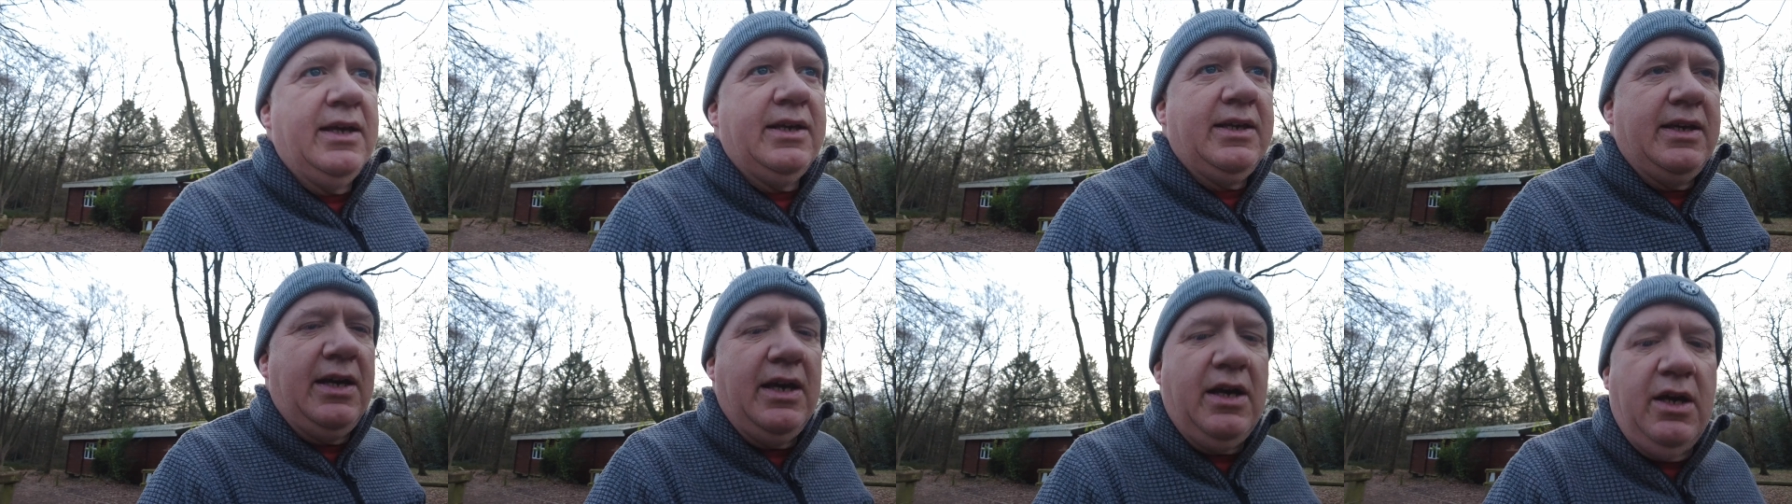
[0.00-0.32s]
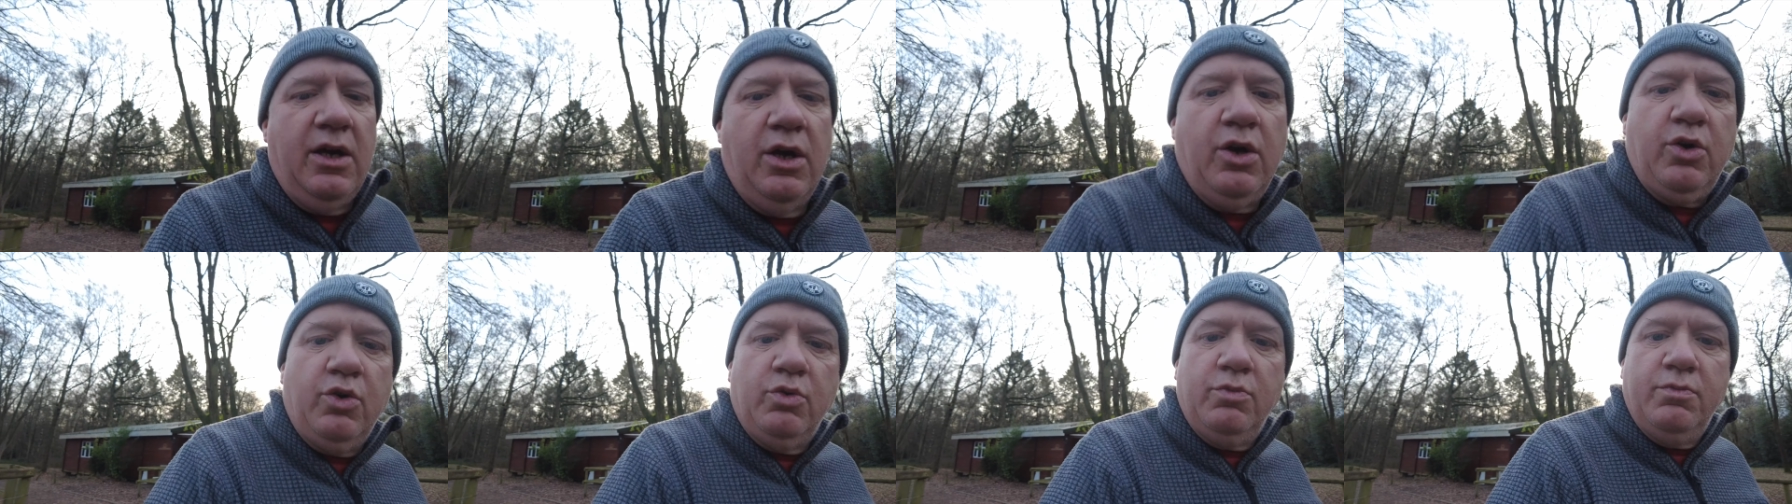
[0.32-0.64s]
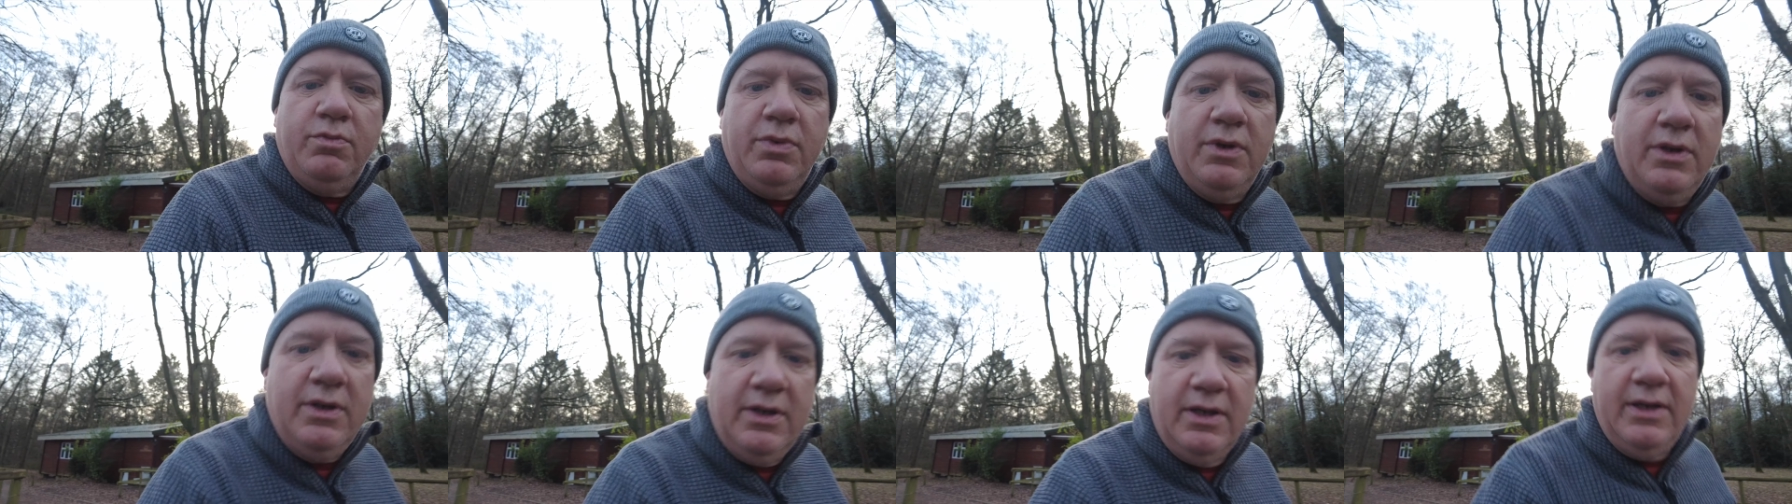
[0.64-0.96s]
get
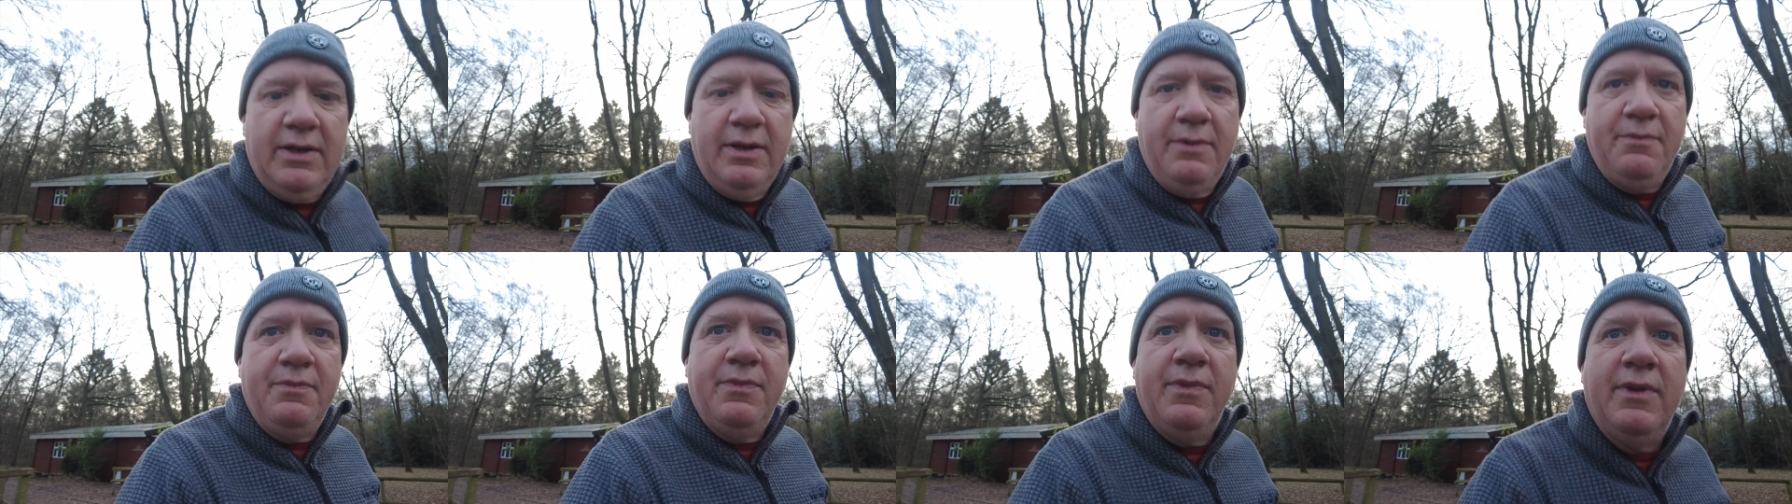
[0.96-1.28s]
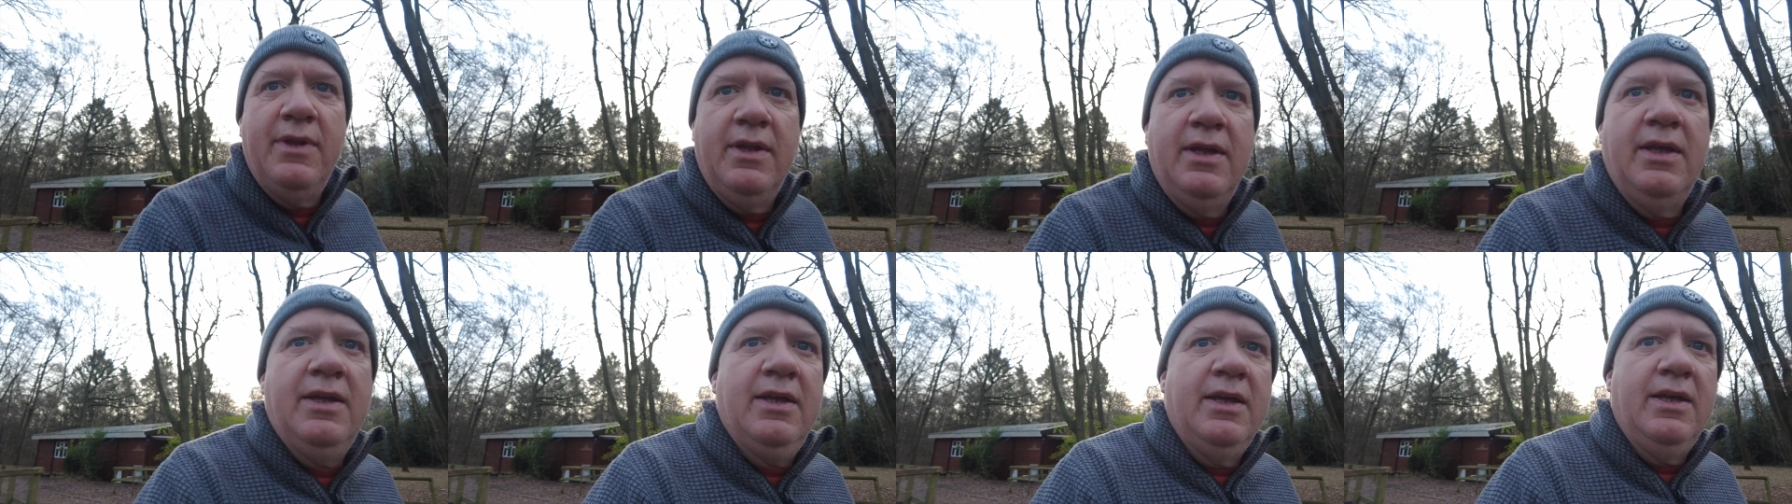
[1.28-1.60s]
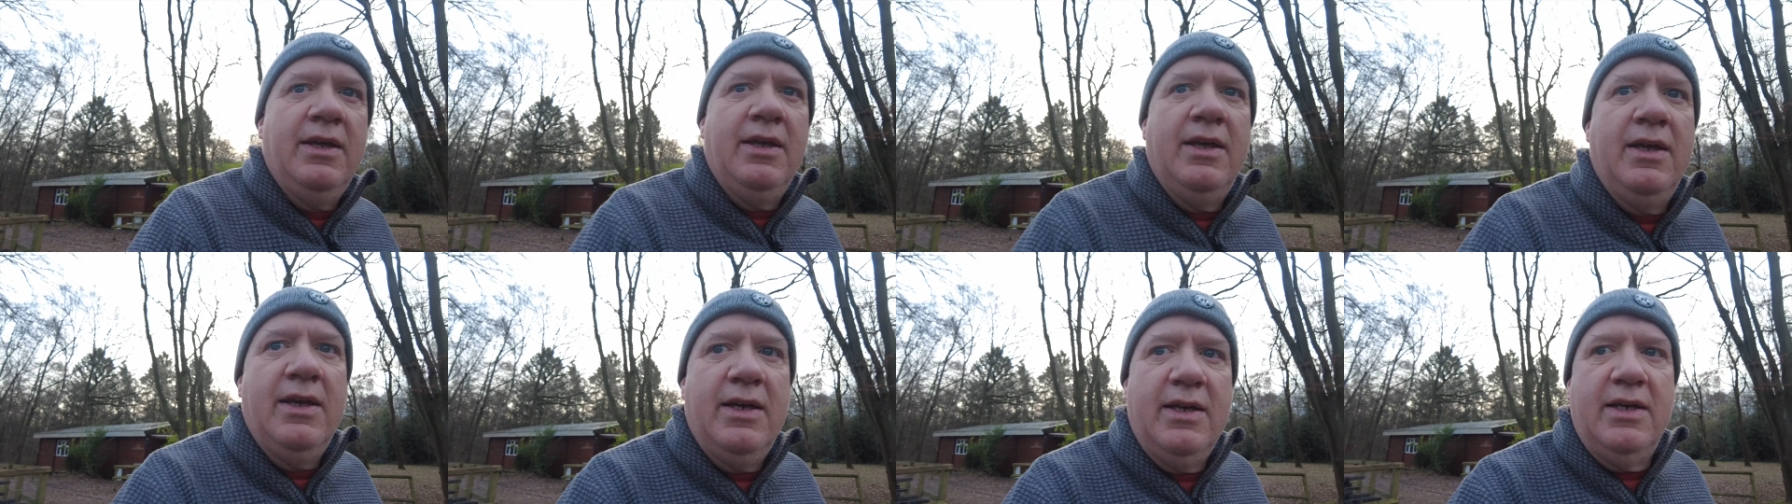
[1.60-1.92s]
home
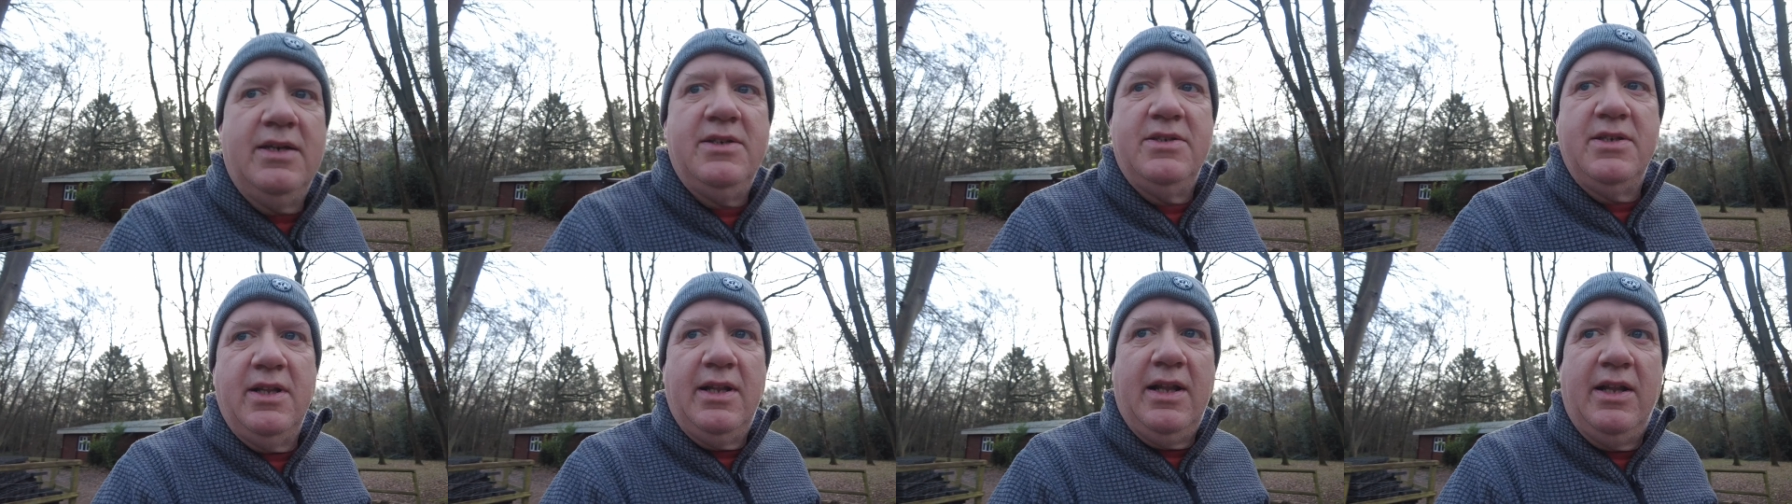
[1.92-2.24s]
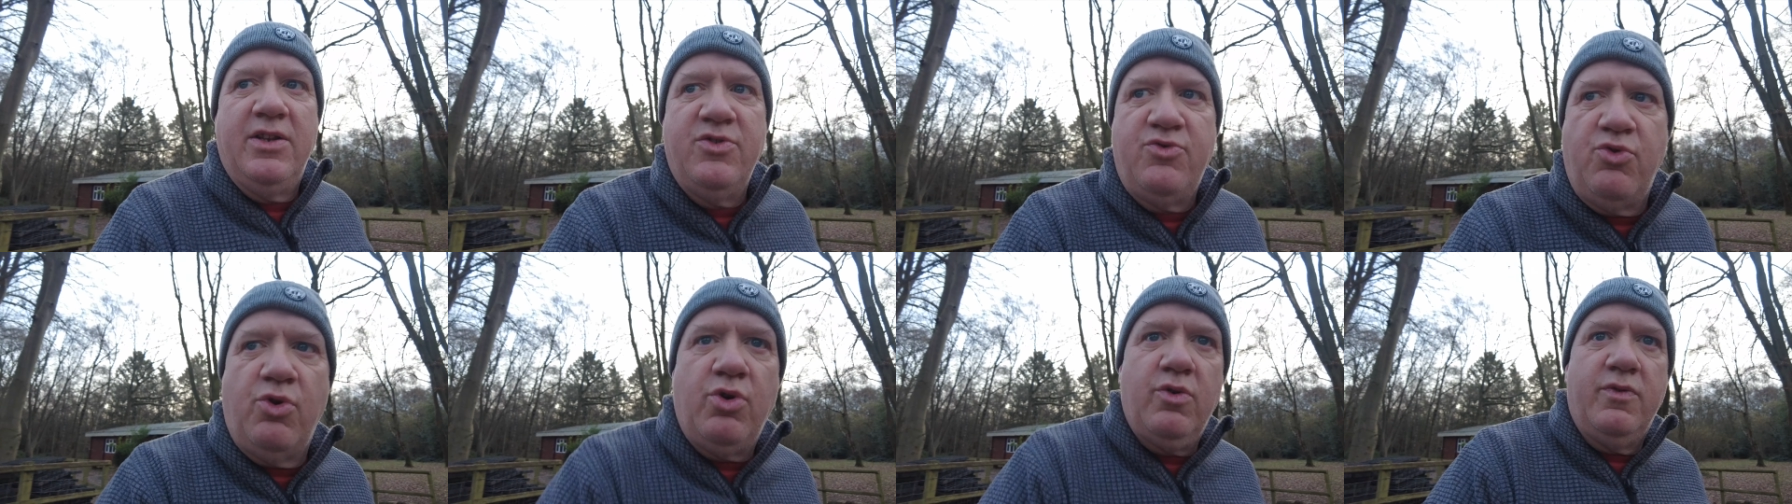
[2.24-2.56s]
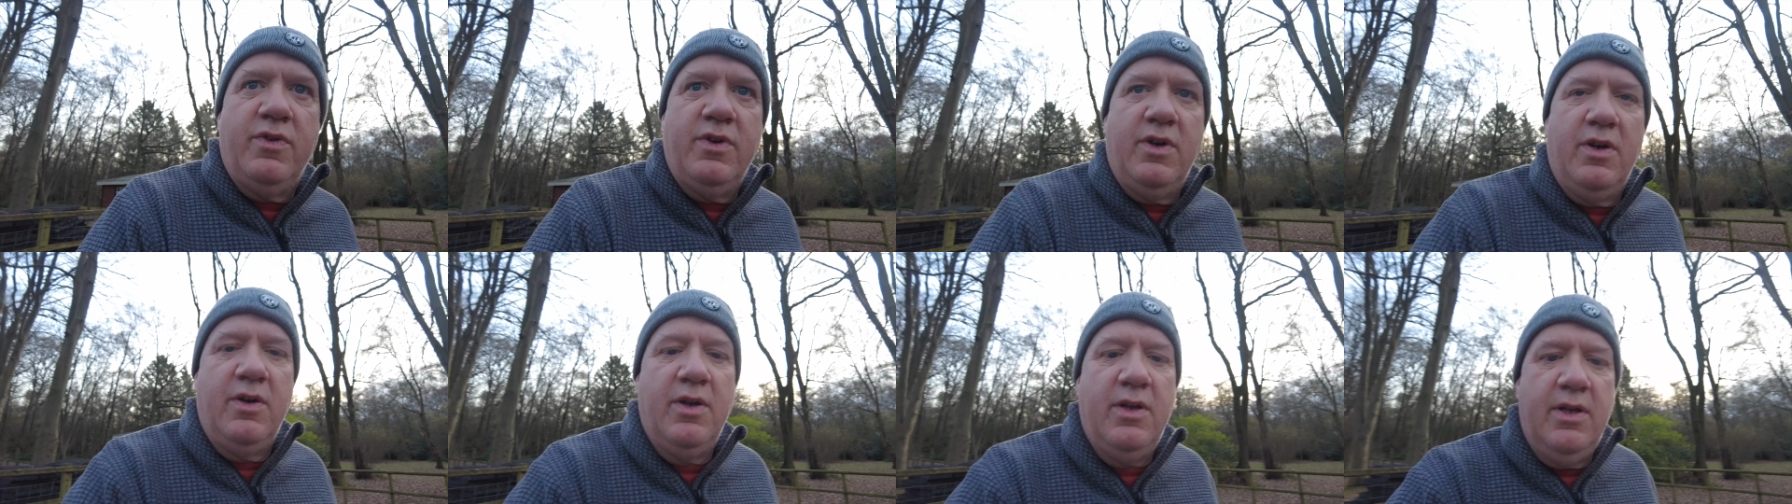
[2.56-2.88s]
Here's the Land
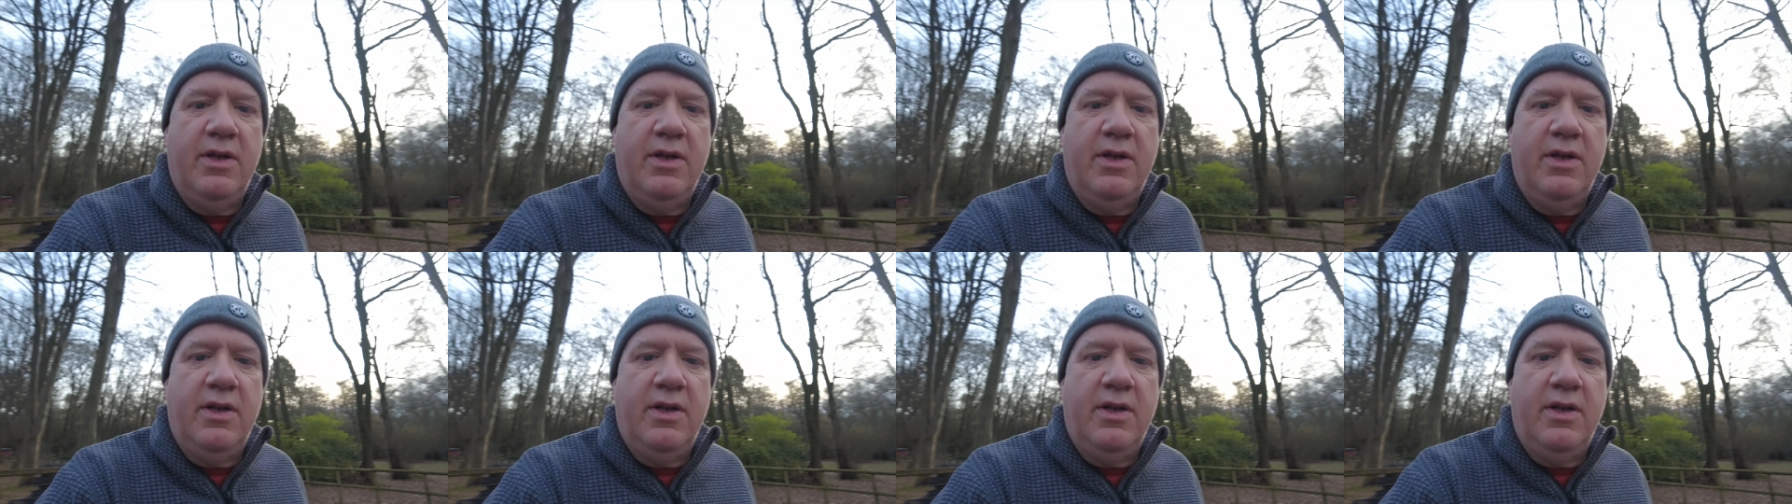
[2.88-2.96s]
Rover.